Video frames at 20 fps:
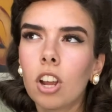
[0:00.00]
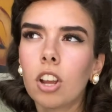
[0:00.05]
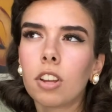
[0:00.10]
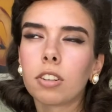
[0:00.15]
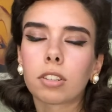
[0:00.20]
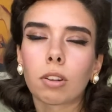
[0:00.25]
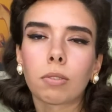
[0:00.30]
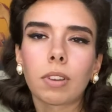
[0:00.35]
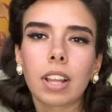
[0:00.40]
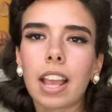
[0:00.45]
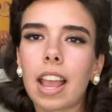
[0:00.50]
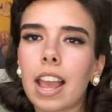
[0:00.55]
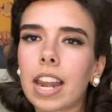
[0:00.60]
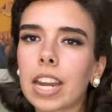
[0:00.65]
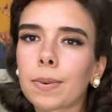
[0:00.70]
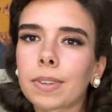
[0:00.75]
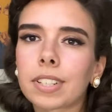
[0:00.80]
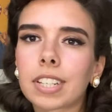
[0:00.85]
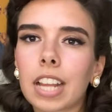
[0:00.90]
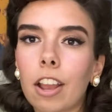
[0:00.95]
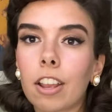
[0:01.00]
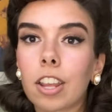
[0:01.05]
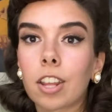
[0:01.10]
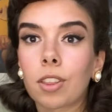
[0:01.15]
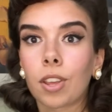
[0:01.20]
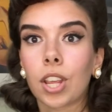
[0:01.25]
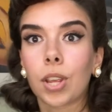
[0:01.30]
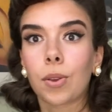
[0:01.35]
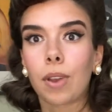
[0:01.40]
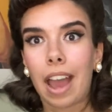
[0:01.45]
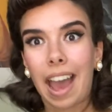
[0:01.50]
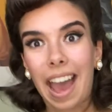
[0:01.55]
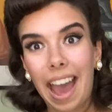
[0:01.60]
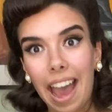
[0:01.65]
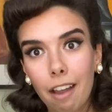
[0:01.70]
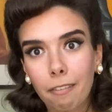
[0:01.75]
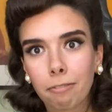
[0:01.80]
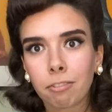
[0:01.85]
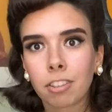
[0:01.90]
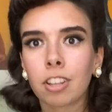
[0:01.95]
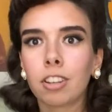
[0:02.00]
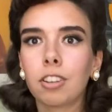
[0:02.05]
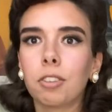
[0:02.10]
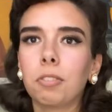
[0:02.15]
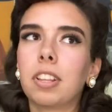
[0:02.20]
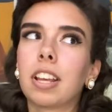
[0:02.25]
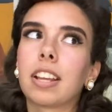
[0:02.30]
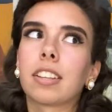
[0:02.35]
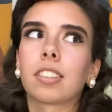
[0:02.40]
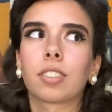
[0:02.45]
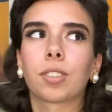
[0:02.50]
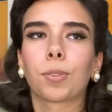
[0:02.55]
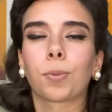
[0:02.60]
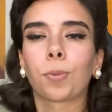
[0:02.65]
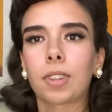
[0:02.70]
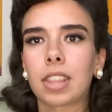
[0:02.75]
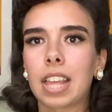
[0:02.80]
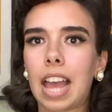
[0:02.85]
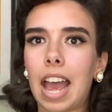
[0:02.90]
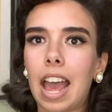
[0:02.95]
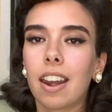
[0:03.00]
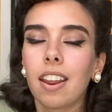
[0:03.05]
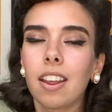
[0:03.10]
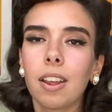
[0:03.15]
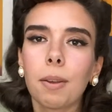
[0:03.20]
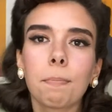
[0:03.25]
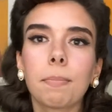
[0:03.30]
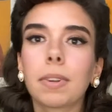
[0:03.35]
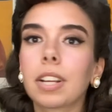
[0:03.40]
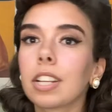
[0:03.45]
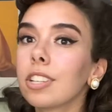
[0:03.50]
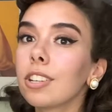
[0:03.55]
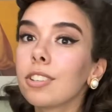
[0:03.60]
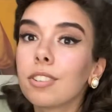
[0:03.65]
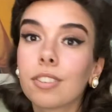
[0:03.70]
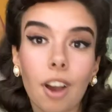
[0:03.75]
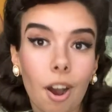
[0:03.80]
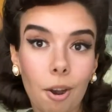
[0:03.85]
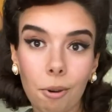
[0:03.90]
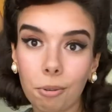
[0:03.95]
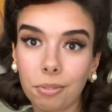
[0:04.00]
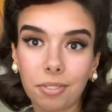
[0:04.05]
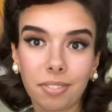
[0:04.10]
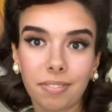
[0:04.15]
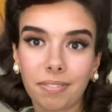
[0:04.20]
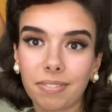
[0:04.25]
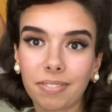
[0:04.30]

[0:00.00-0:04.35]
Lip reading: Don't let anyone tell you that you have to do this or that, because you don't.